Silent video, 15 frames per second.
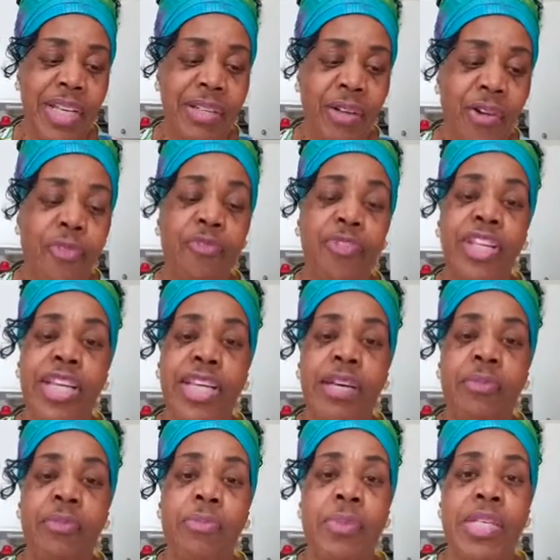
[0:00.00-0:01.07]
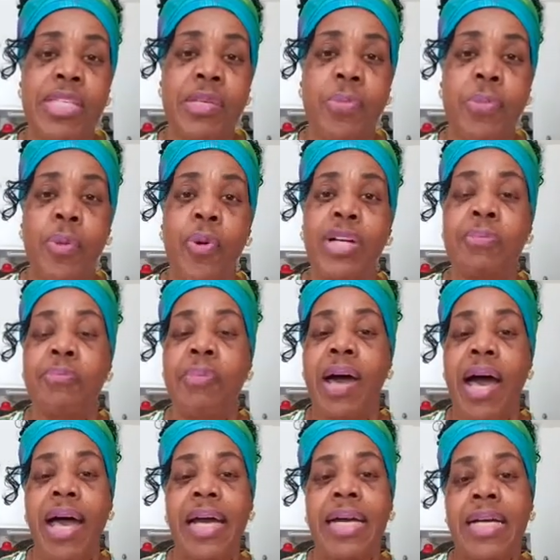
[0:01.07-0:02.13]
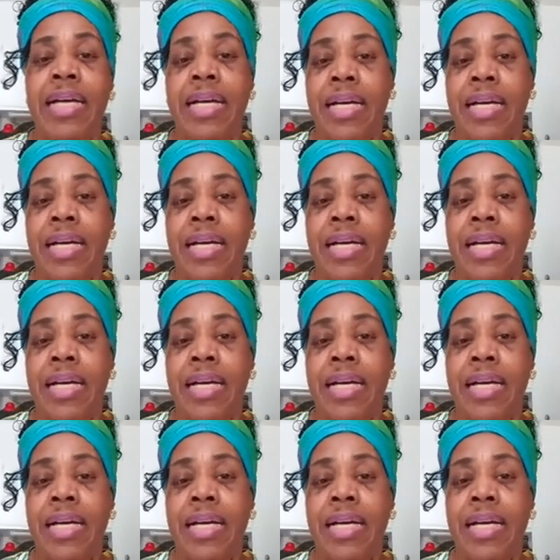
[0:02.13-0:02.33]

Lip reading: hopefully it will be supported by